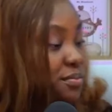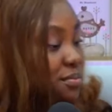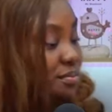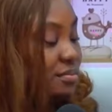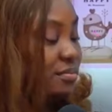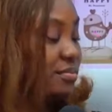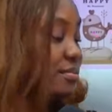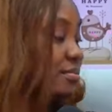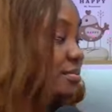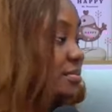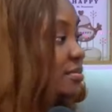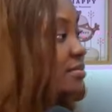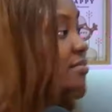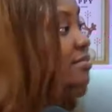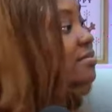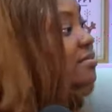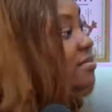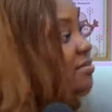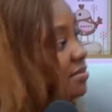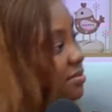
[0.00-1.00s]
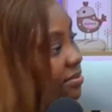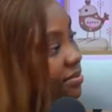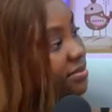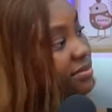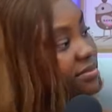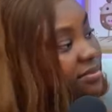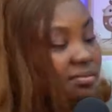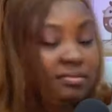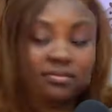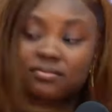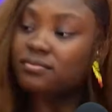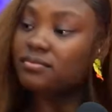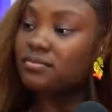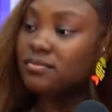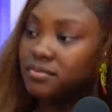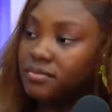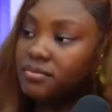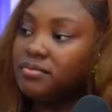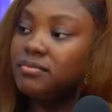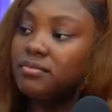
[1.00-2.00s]
Tanto Pelemo, sorry.
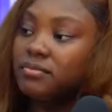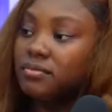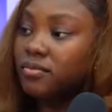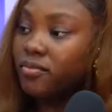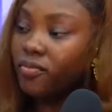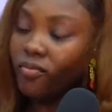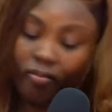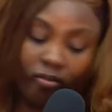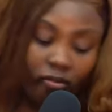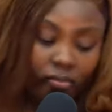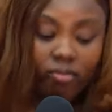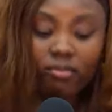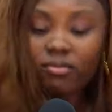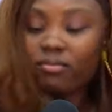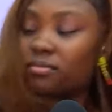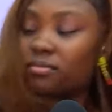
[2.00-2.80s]
Tanto